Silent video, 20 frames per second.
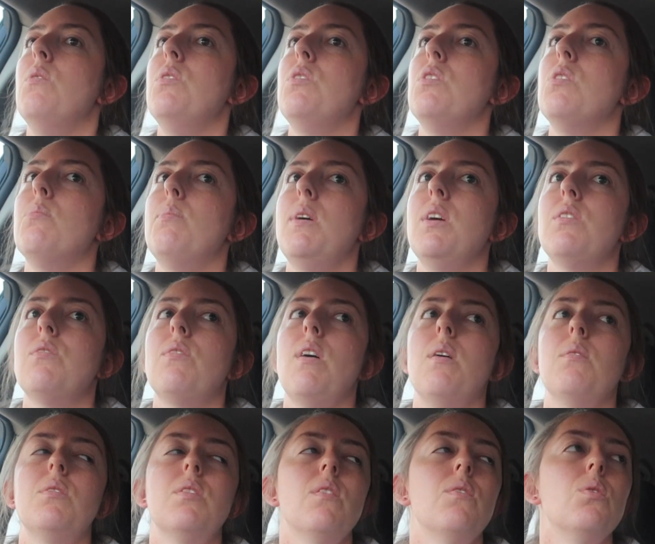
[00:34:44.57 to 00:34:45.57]
do the beach
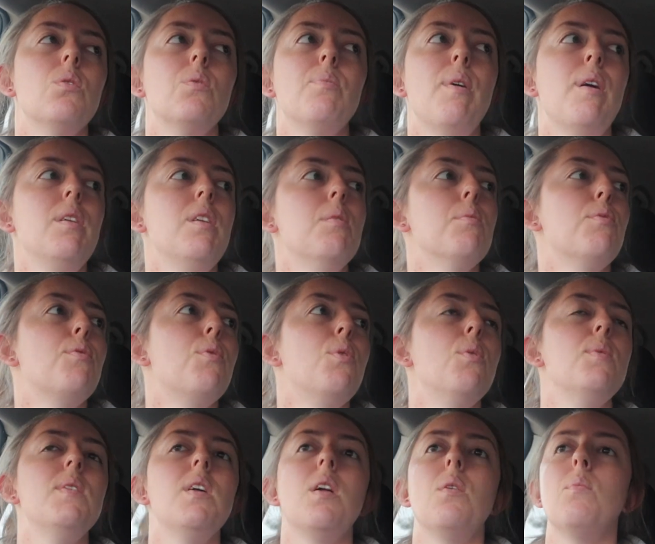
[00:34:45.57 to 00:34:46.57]
route, which I've talked about in here
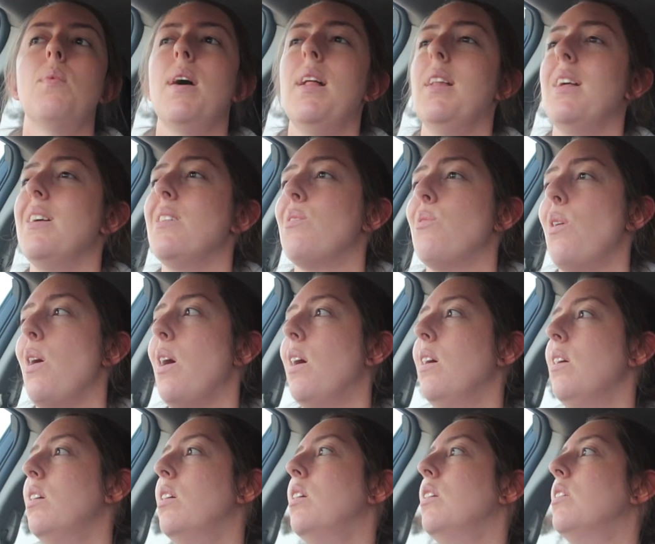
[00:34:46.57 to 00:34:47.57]
before. We've done a wetland
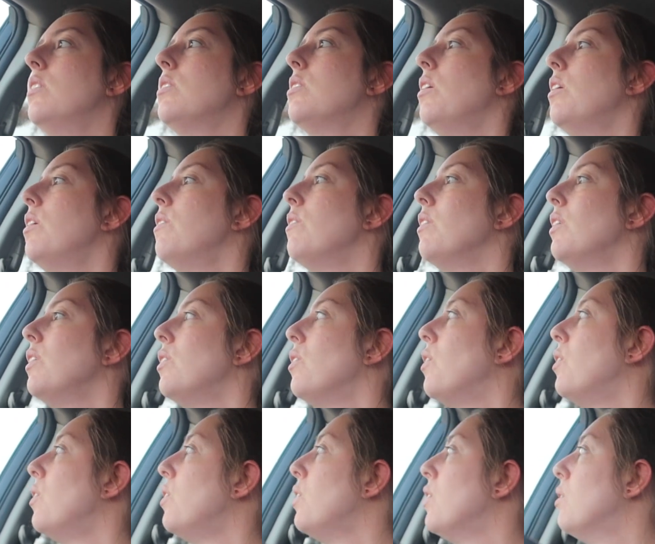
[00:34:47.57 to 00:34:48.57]
throughout, so I don't really
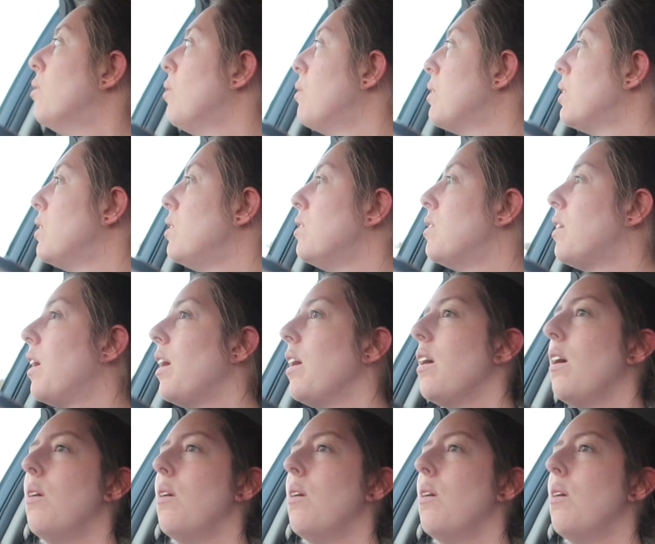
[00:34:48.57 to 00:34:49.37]
know what we're going to do today.